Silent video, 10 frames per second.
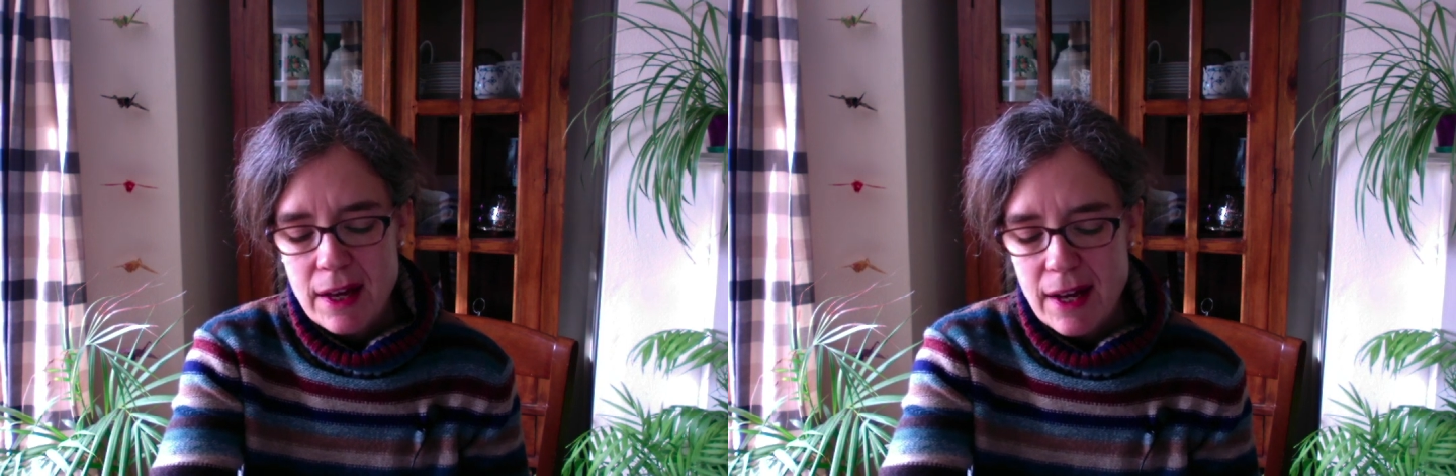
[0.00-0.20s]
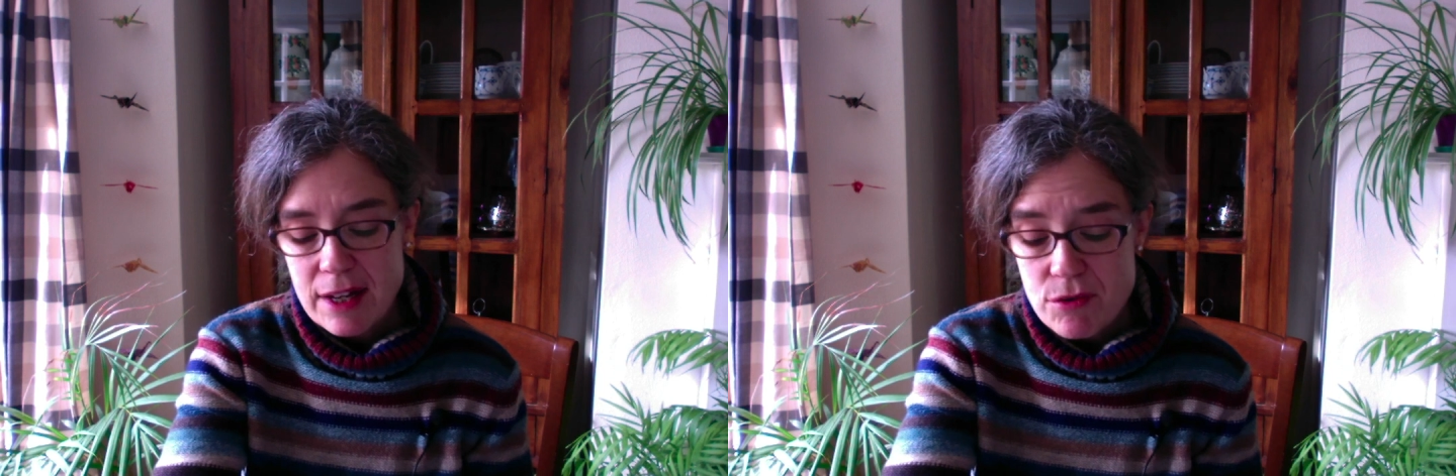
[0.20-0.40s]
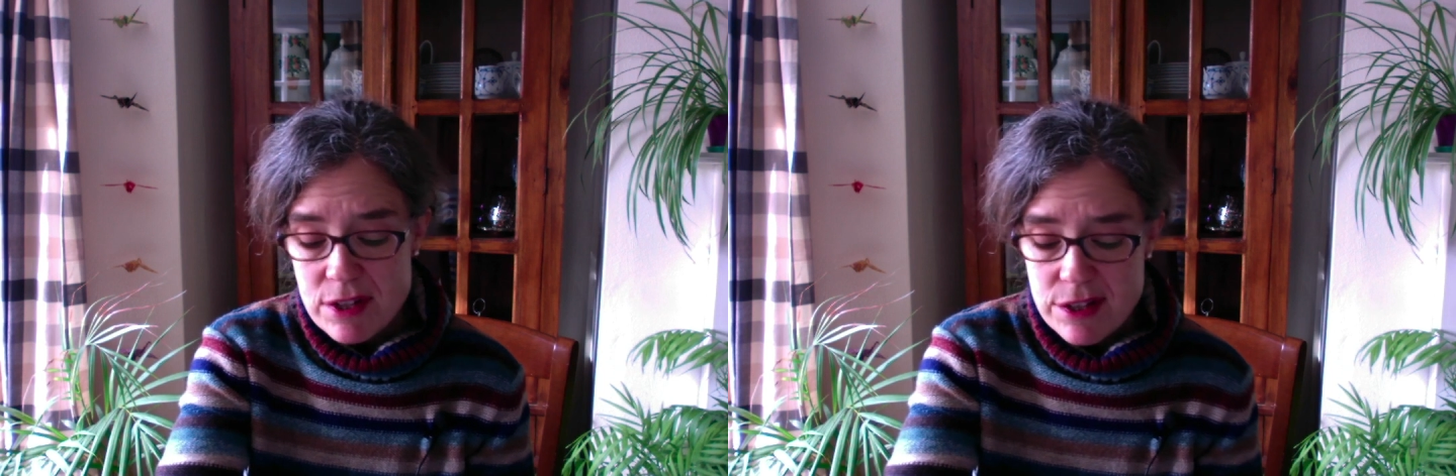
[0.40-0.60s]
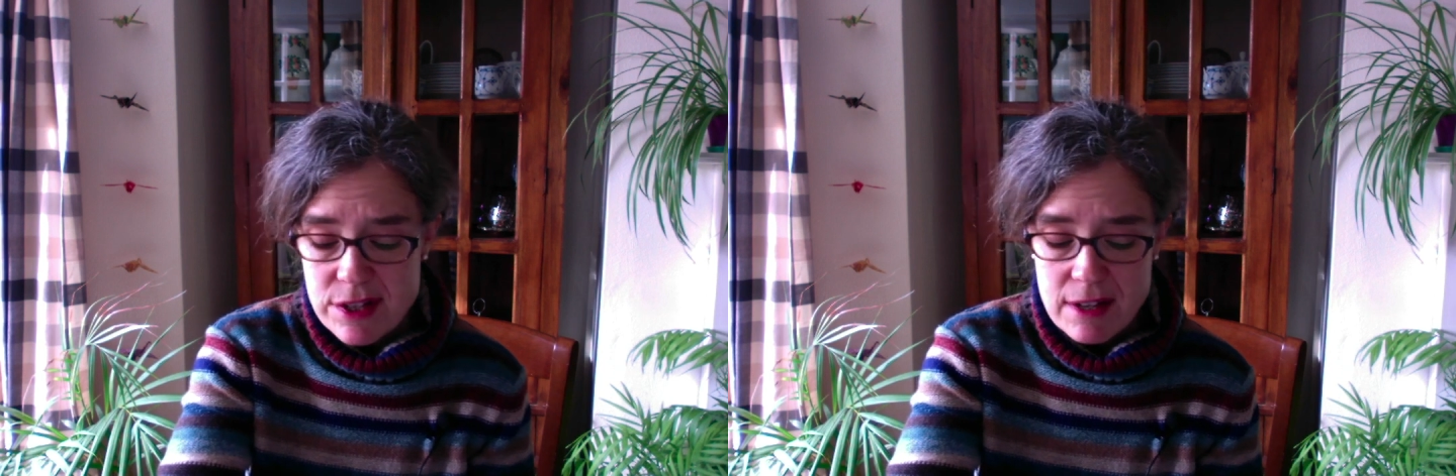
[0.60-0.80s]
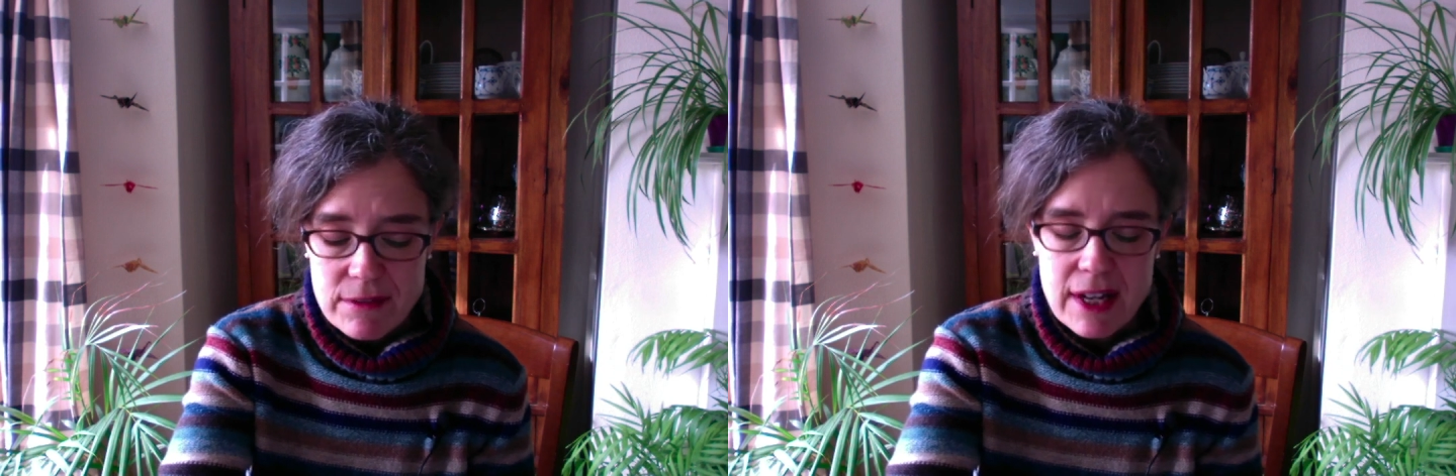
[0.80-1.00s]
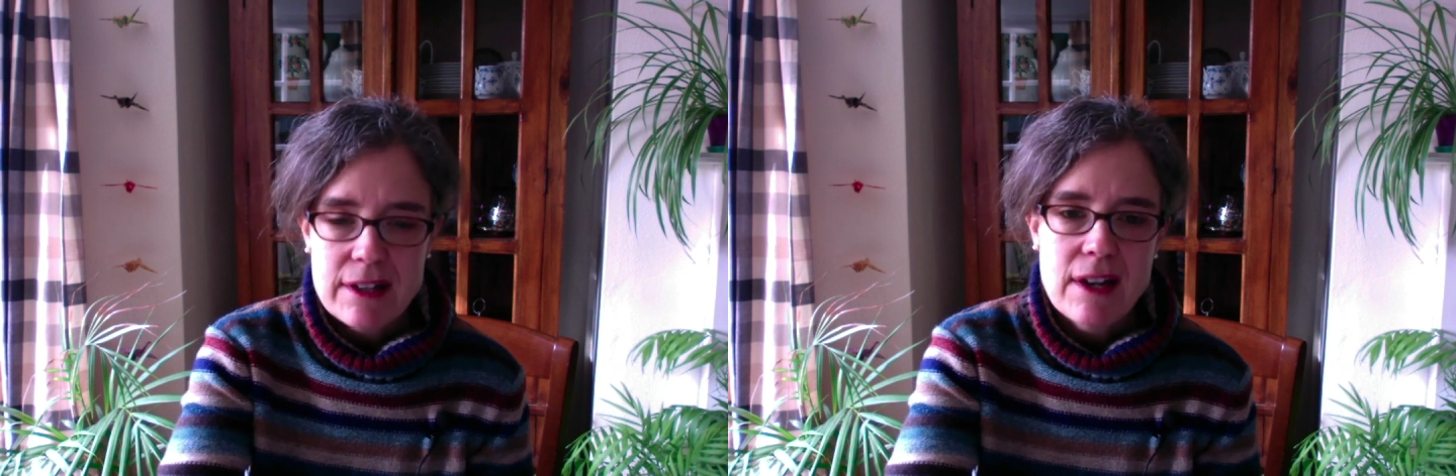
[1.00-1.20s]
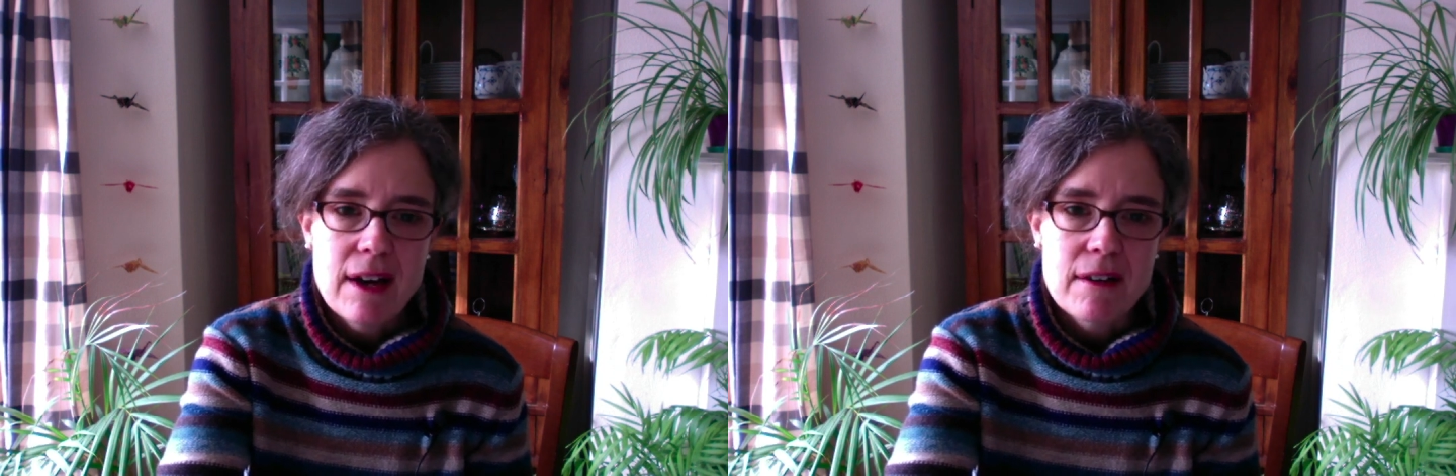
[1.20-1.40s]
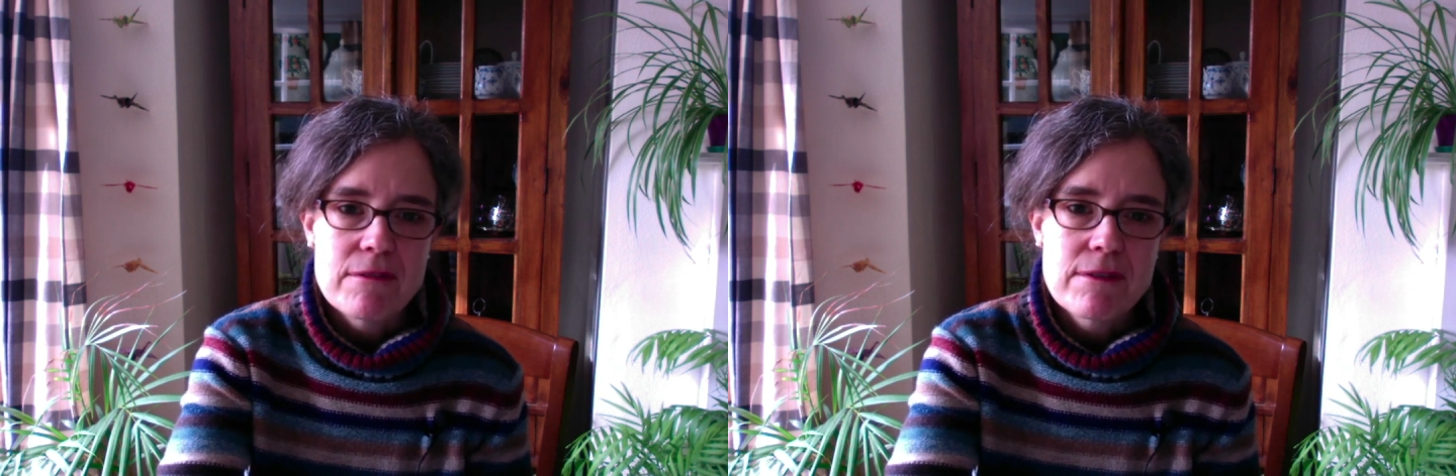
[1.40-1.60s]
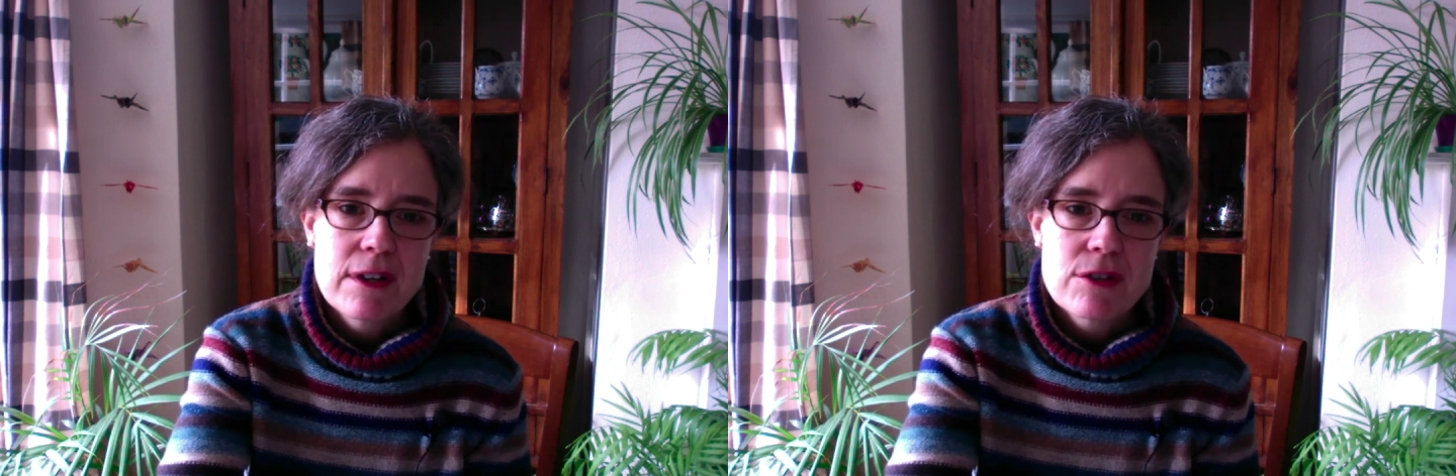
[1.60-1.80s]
and receive that love